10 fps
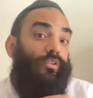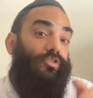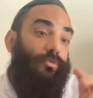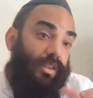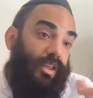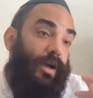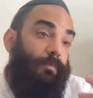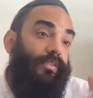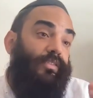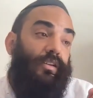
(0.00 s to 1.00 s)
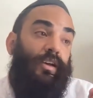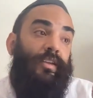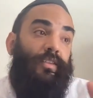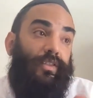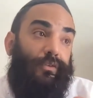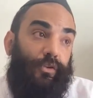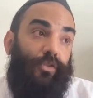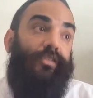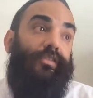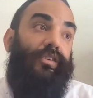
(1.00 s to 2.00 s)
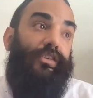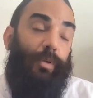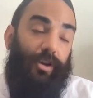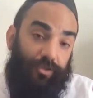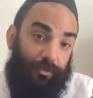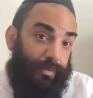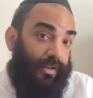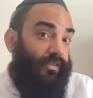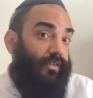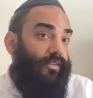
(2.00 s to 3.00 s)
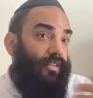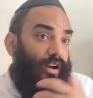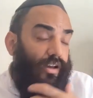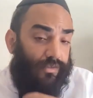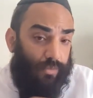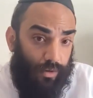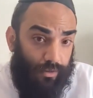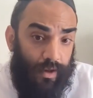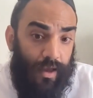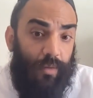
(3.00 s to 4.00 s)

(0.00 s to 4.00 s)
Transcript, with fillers: It should be the opposite, that the fullness of expression brings us to the highest world.